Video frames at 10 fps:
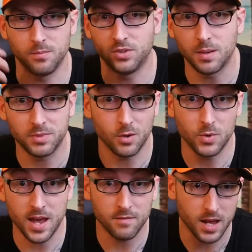Same thing.
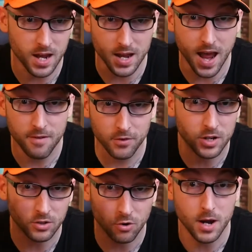We have a
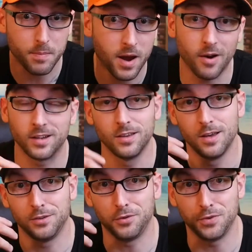African gray parrot.
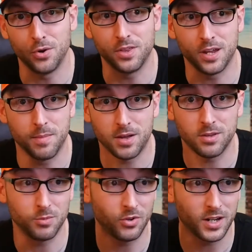So if you know anything about
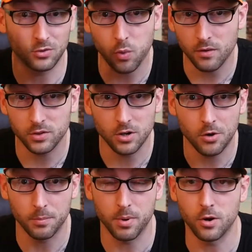them, they're like a
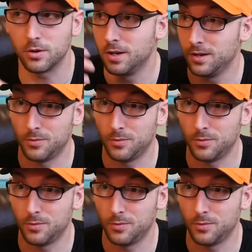$1,200 bird.